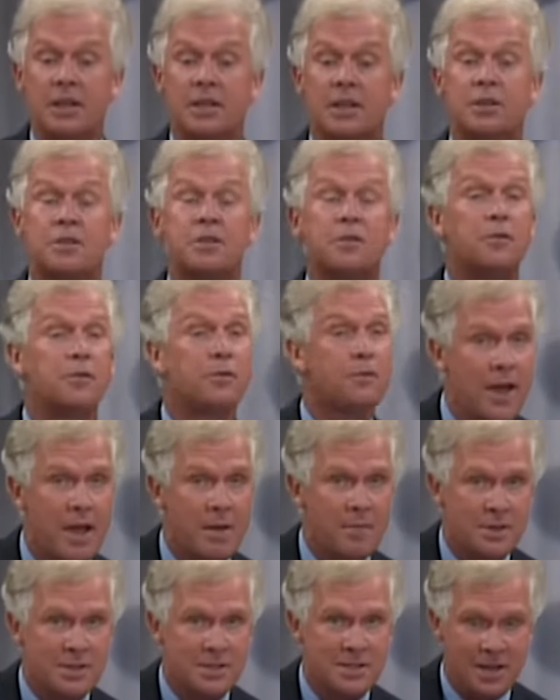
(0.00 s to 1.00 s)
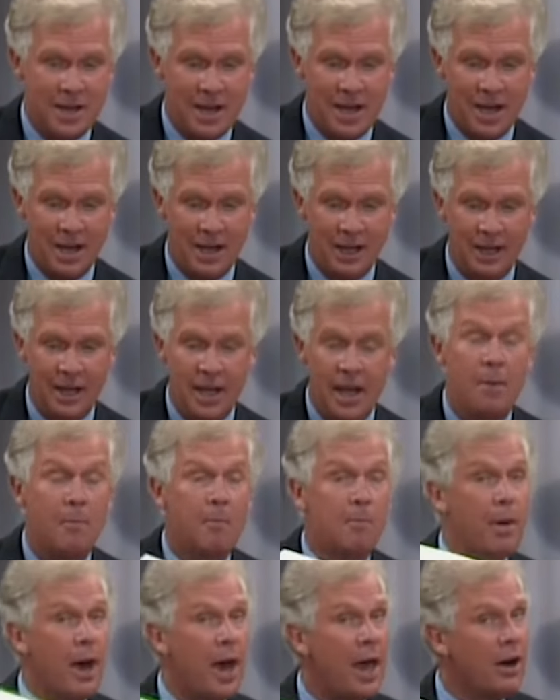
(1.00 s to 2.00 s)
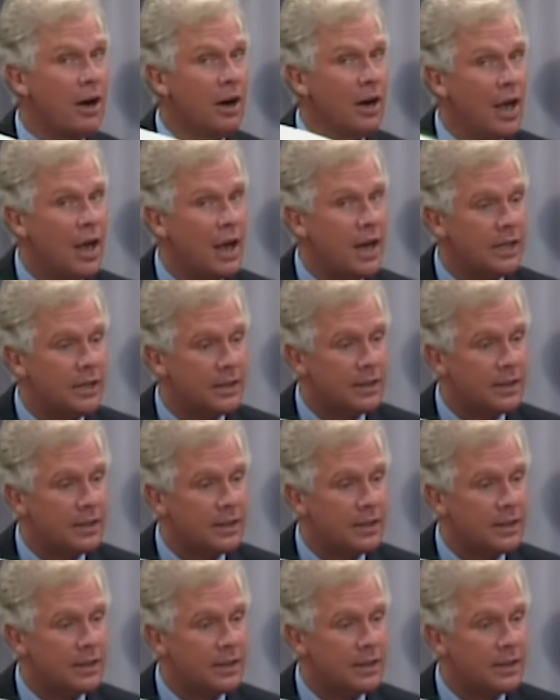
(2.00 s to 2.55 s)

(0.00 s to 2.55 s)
this famous saying, better late